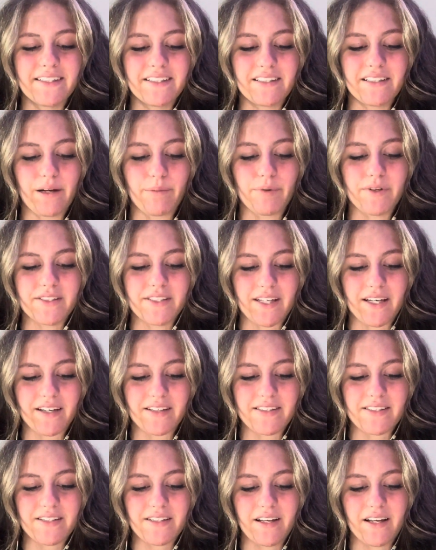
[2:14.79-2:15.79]
Number
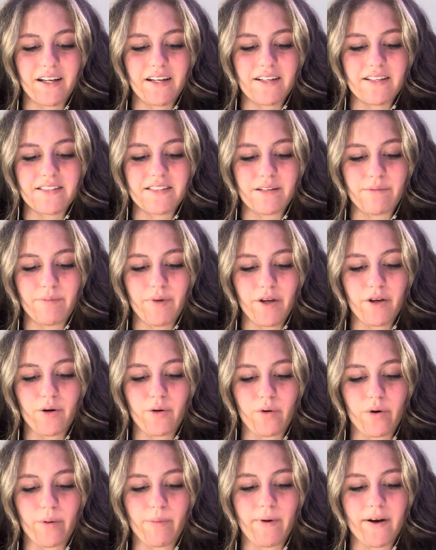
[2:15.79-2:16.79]
6. Submit your
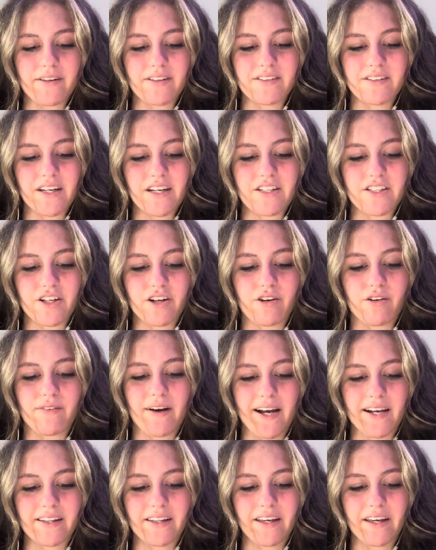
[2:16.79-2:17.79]
oral presentation
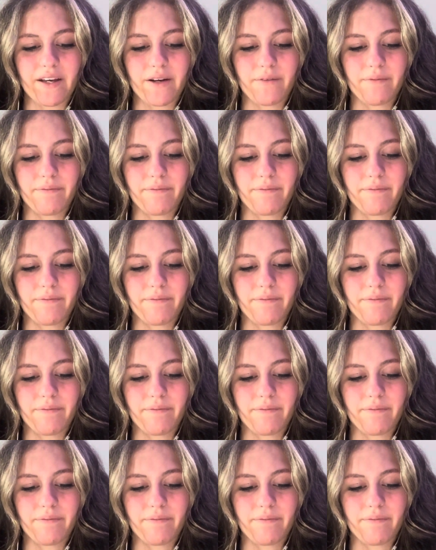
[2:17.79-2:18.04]
correctly.